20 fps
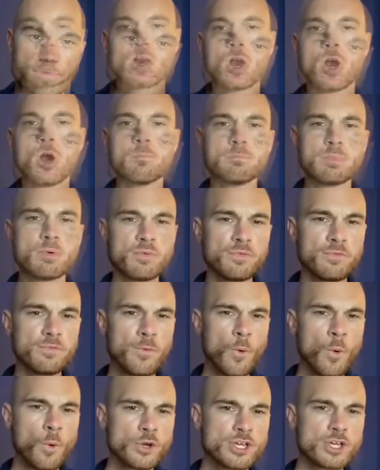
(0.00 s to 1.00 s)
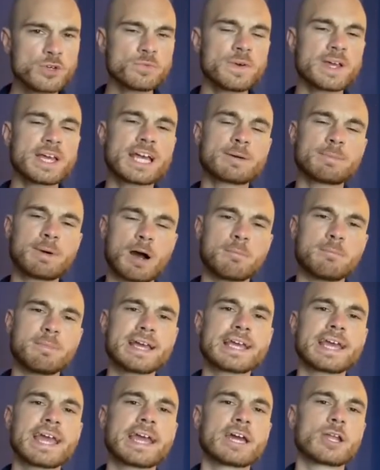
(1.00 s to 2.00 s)
Before you think about
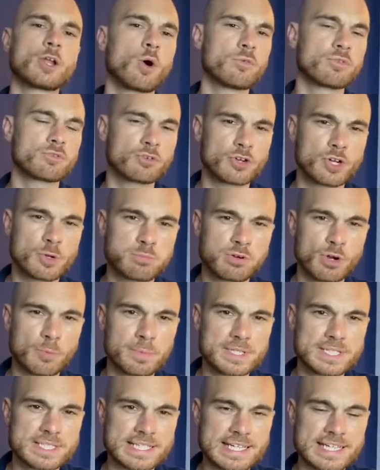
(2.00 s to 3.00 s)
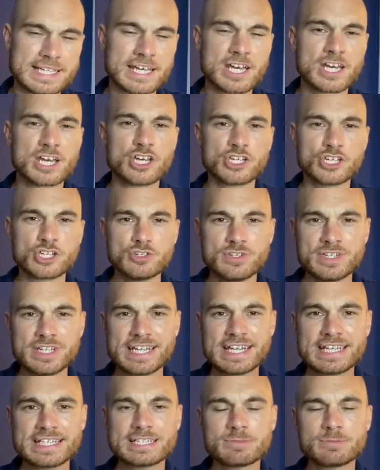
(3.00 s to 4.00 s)
making an offer on a property, you
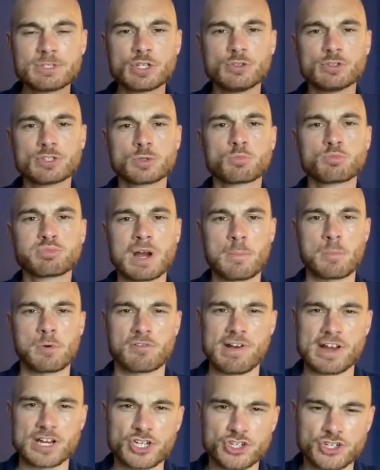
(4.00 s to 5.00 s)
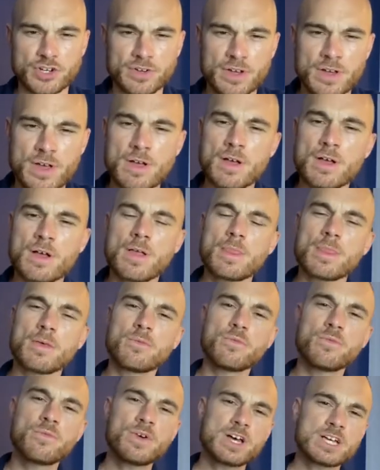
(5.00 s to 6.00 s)
need to do some preparation. The
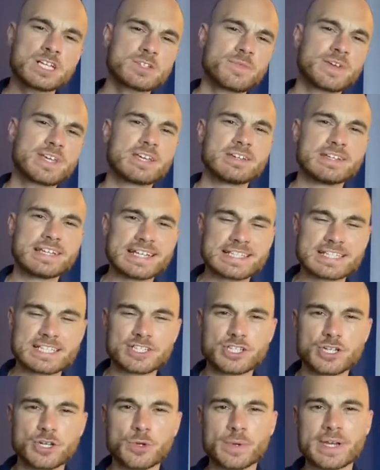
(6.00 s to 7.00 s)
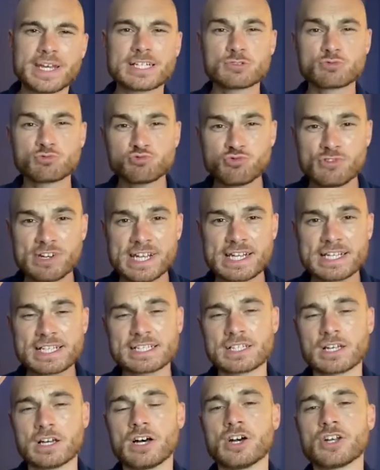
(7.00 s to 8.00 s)
first thing you need to do is
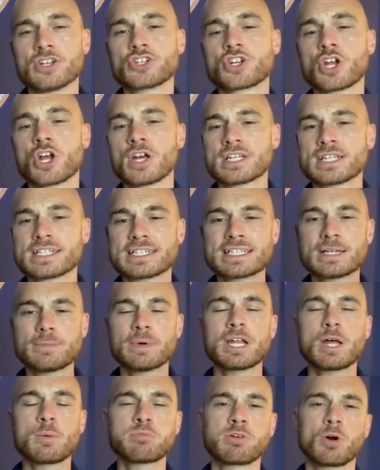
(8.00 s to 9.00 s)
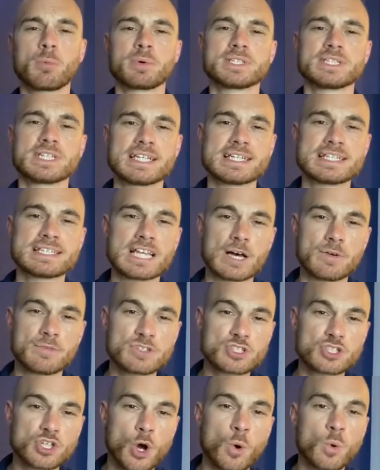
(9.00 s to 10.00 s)
research similar properties that have
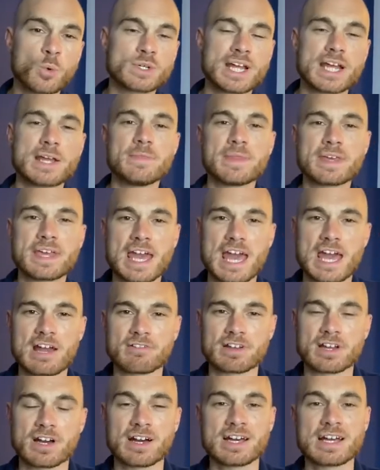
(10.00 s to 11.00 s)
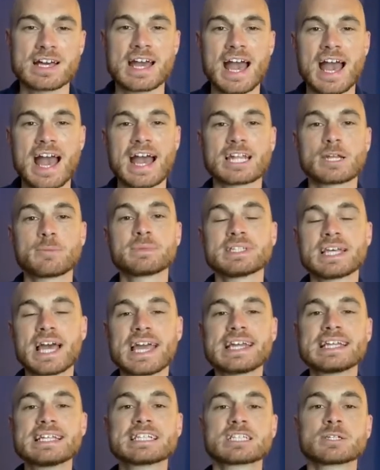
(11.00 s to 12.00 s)
sold in the area and
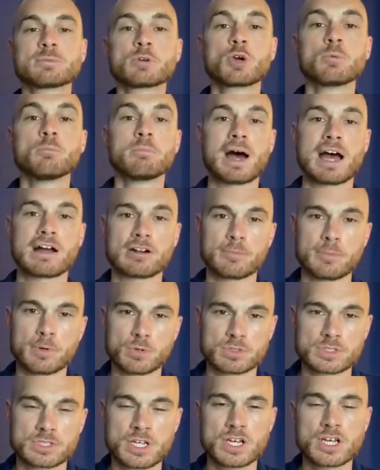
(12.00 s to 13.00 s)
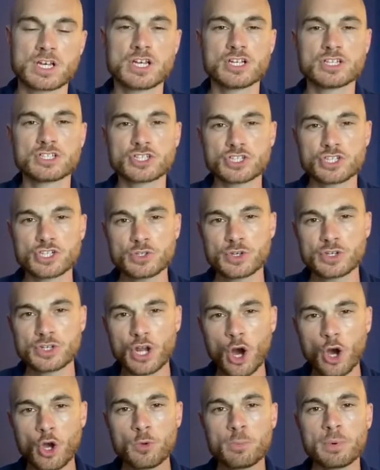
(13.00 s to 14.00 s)
obtain some comparables, so you can
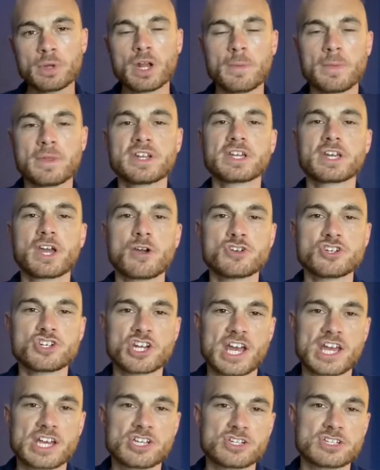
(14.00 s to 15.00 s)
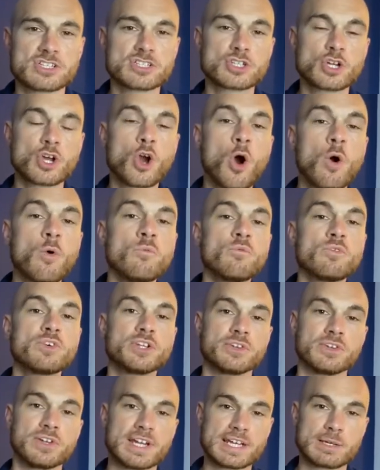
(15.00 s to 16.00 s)
open up the negotiations
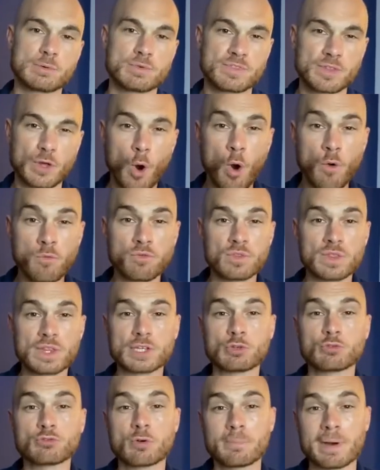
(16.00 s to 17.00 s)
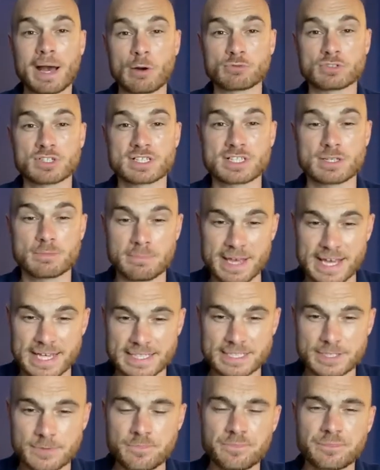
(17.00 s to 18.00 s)
confidently with the offer that you're about to
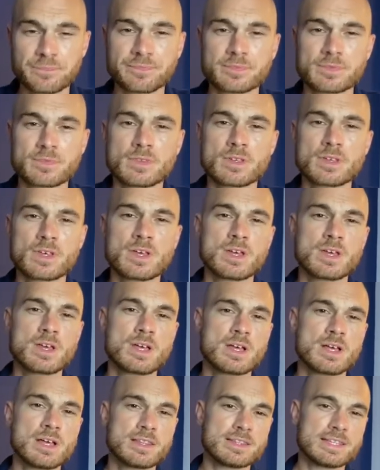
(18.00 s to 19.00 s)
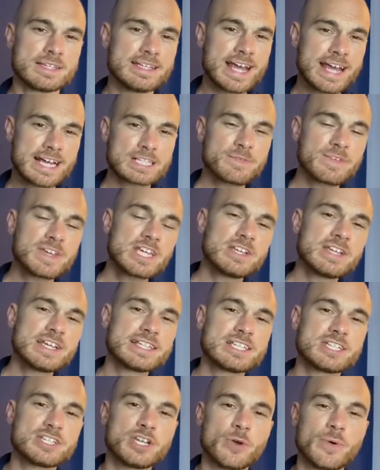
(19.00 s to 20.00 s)
submit. The next thing you need
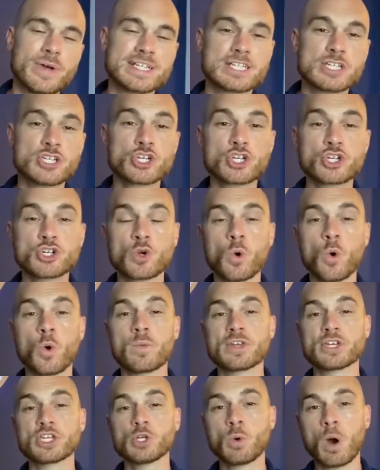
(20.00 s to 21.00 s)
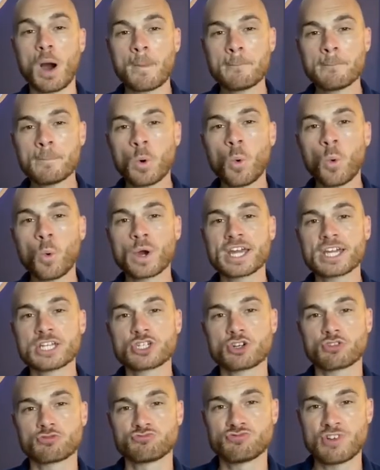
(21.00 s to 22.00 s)
to do is ensure that you are
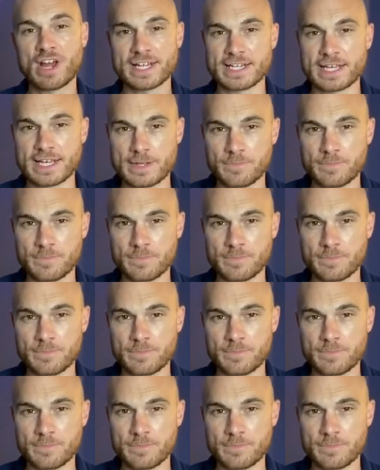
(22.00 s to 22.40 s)
mortgage ready.